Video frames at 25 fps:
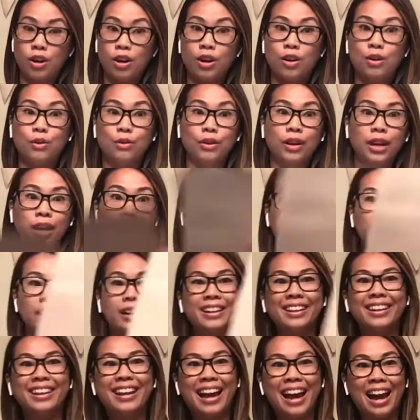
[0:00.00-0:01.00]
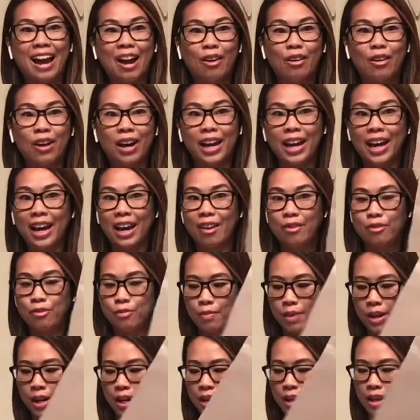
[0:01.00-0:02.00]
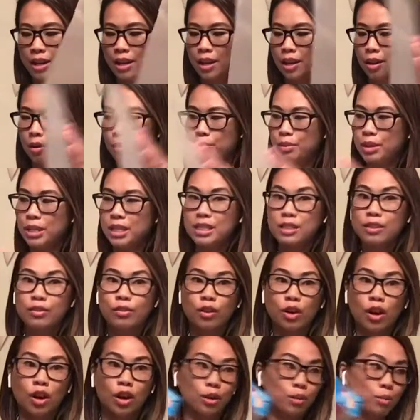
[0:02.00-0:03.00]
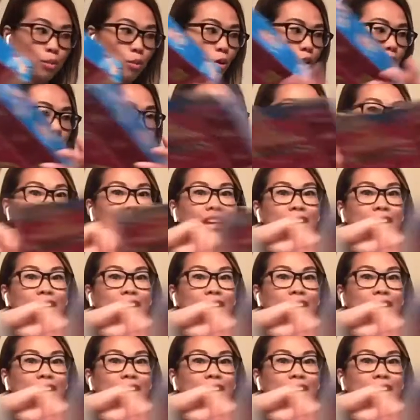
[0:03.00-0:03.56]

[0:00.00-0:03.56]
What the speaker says: Okay, now I have my piece of cardboard, and